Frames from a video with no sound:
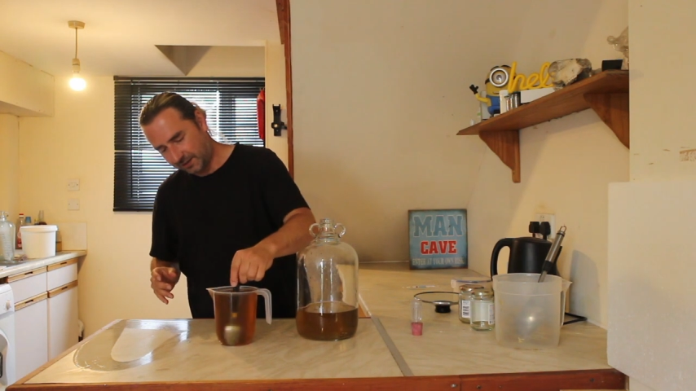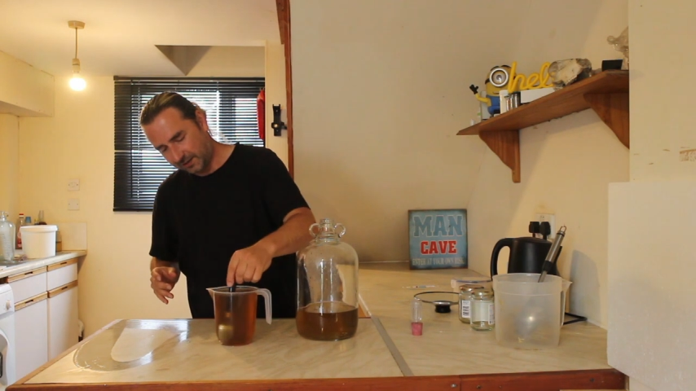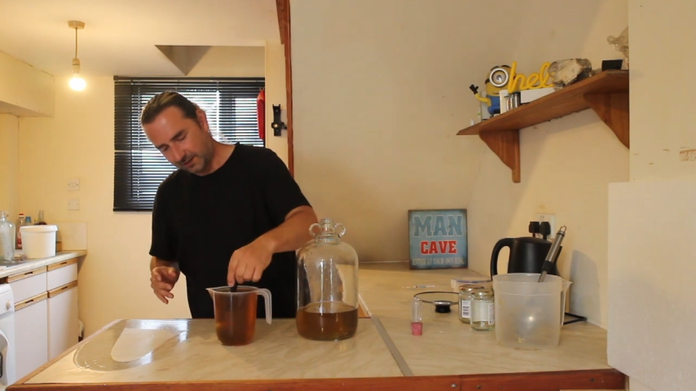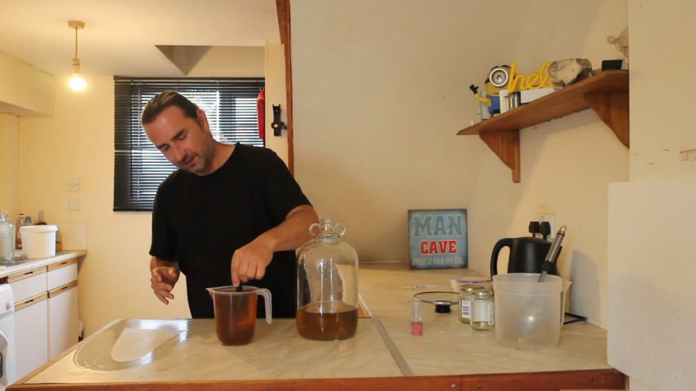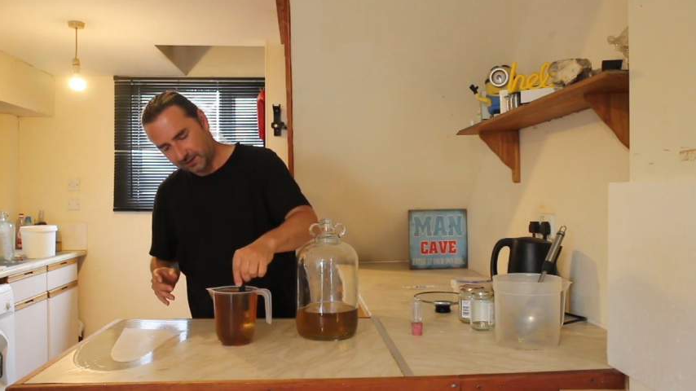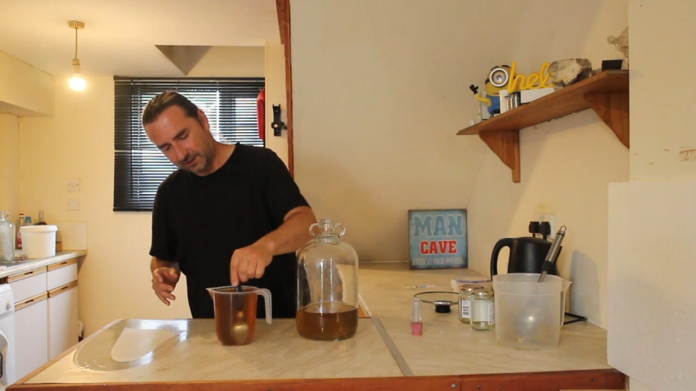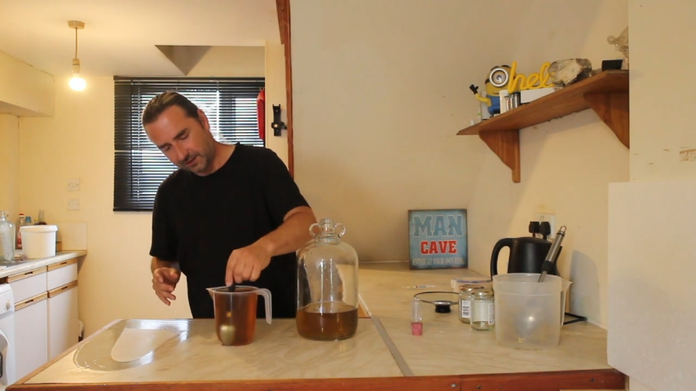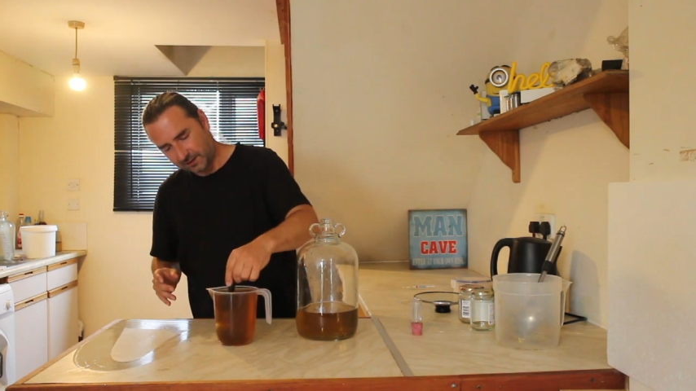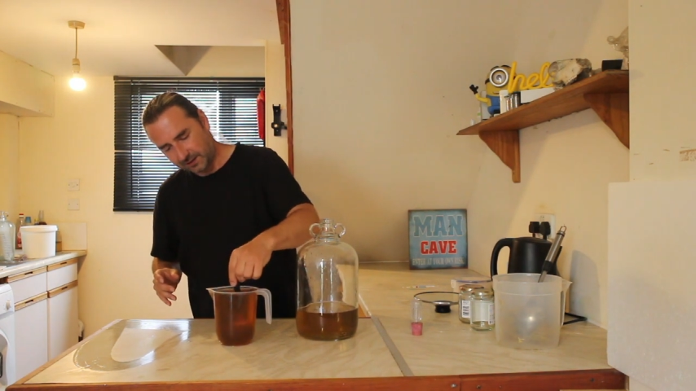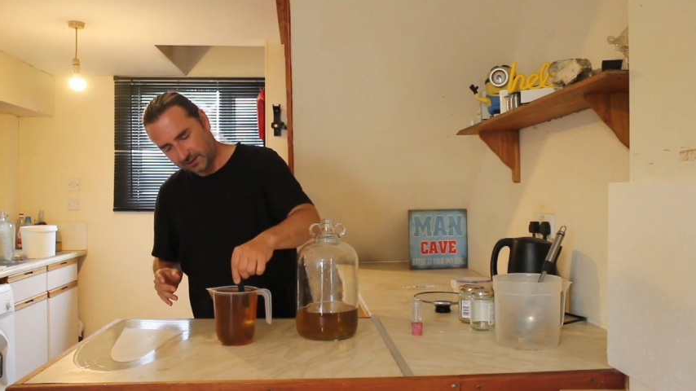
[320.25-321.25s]

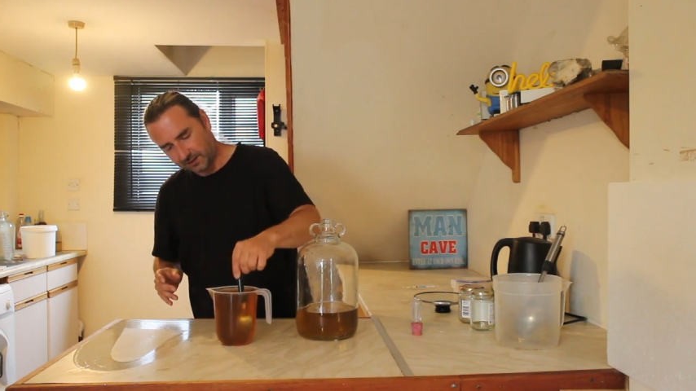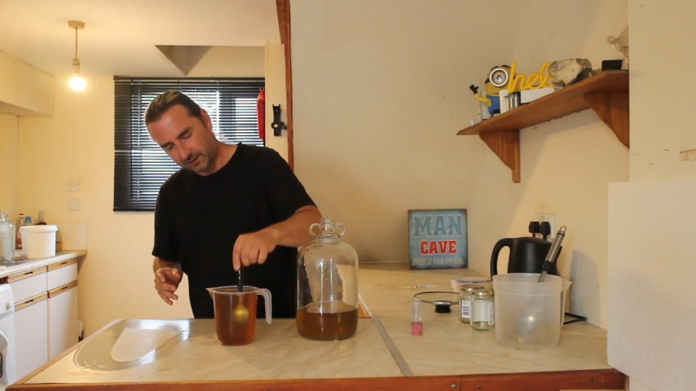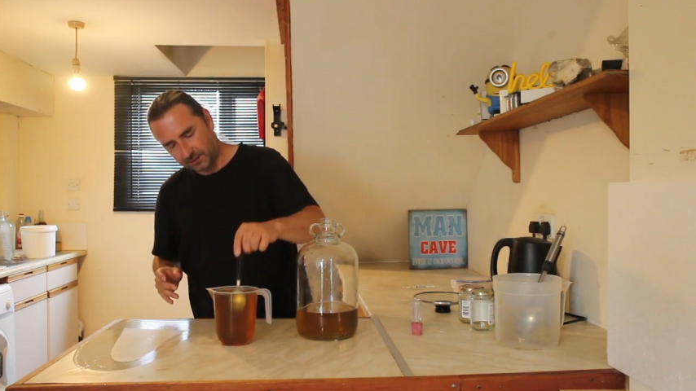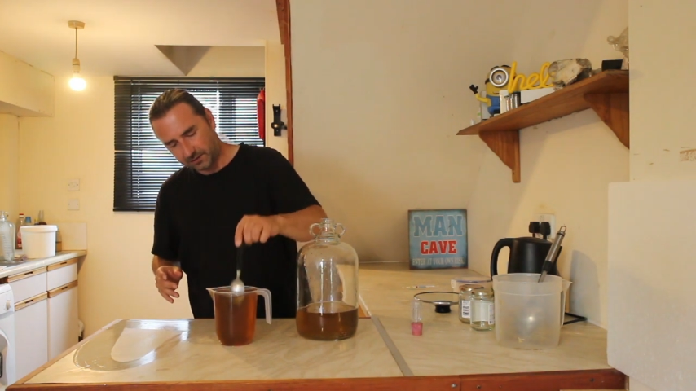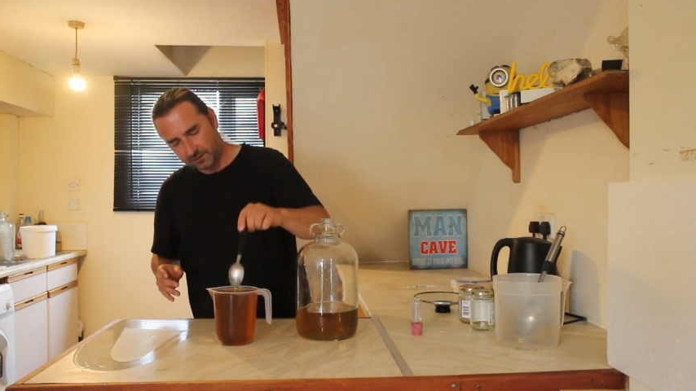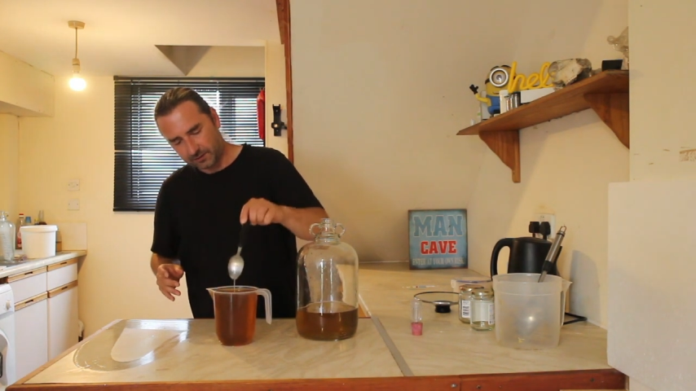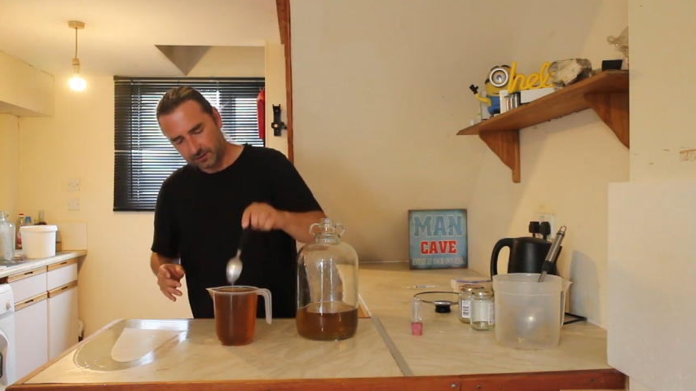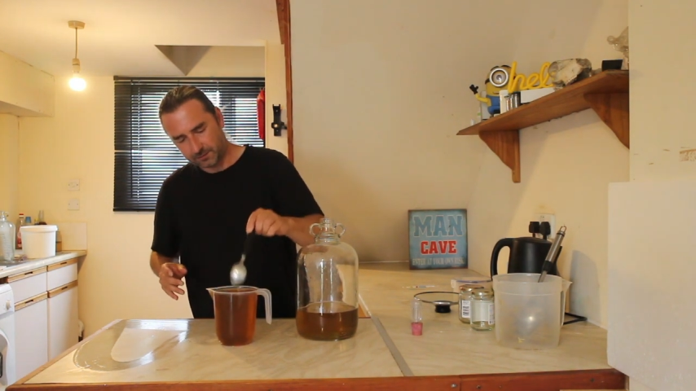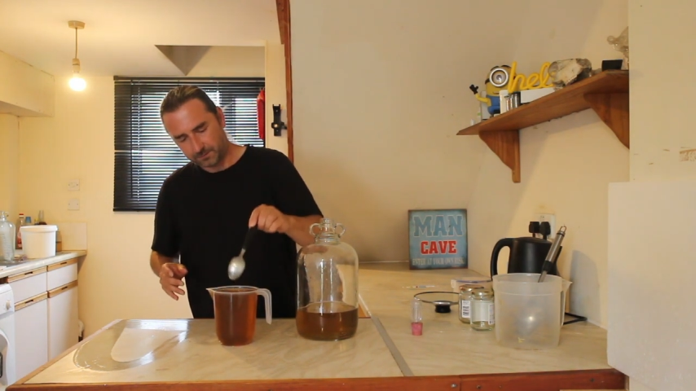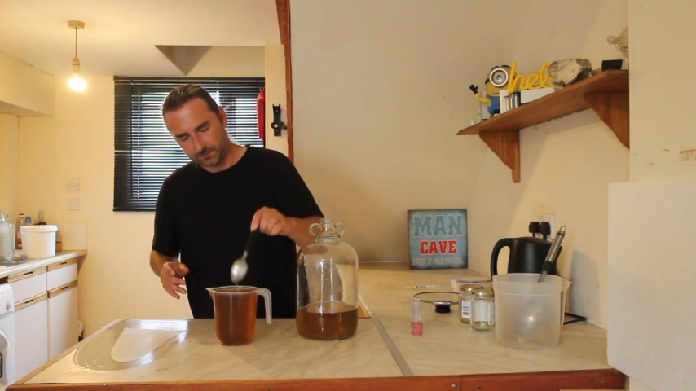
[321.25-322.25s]

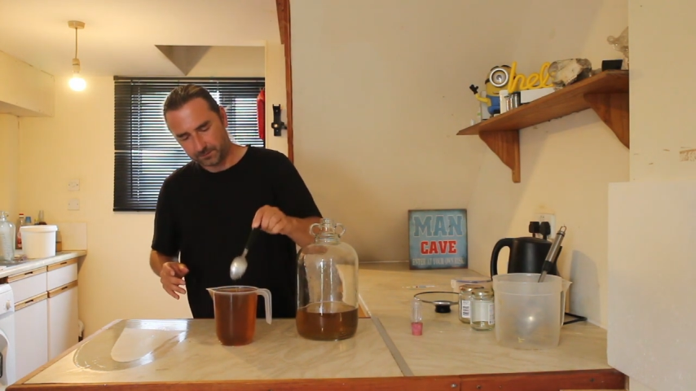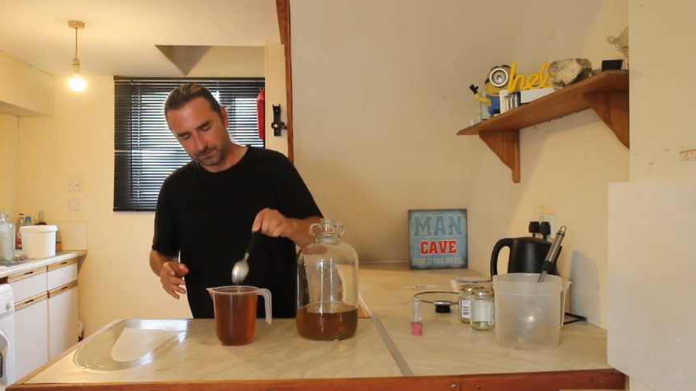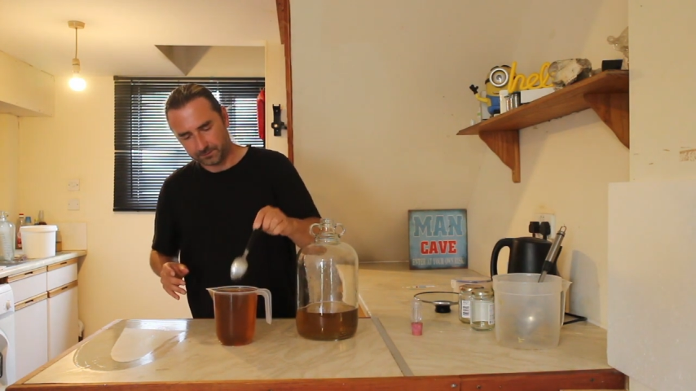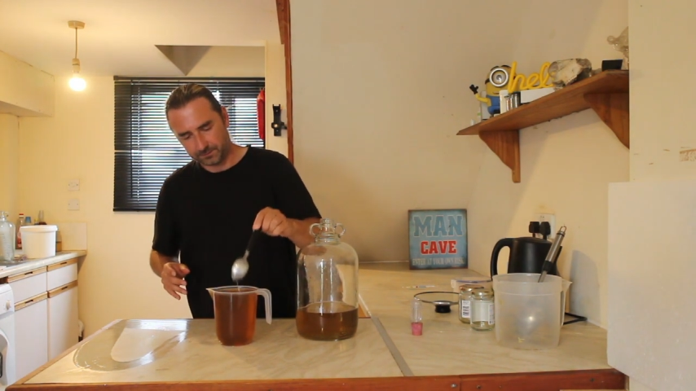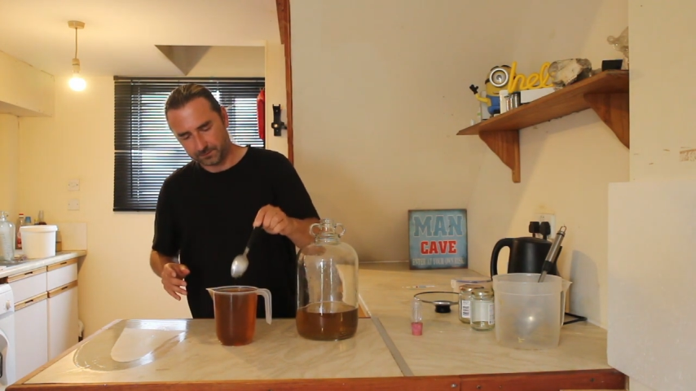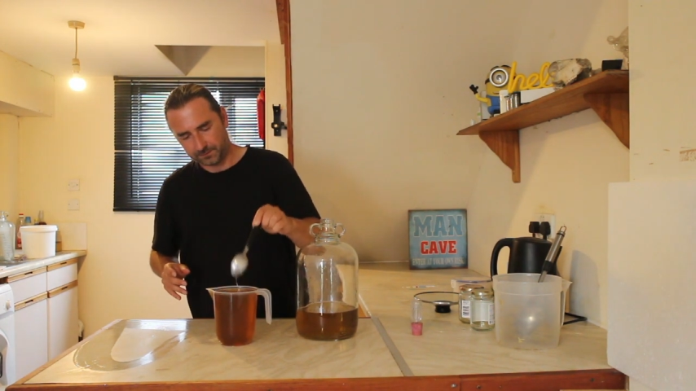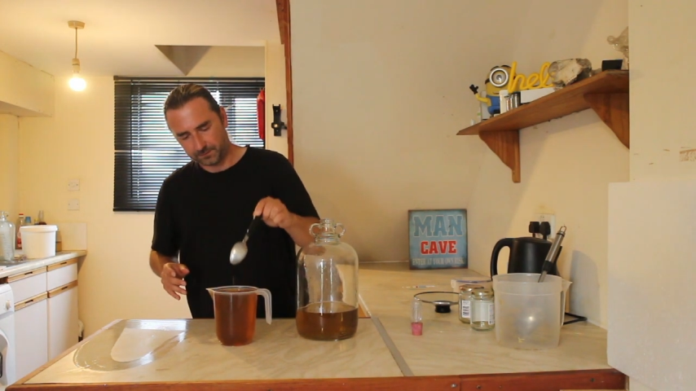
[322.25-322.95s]
Nobody speaks.